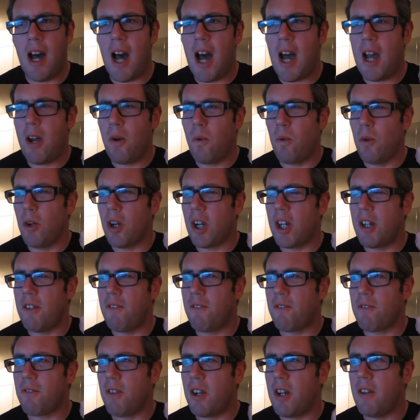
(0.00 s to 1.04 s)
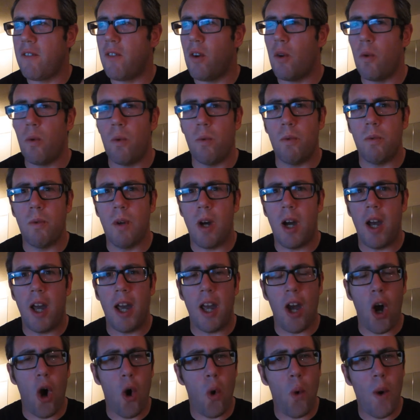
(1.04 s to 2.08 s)
I work in front of a,
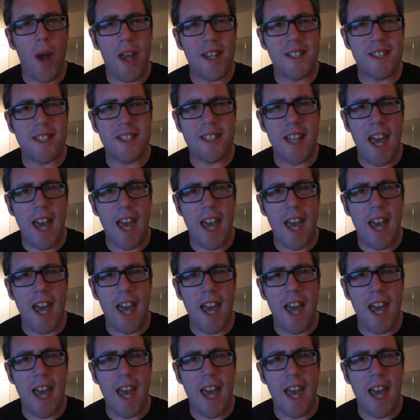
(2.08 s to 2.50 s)
a OS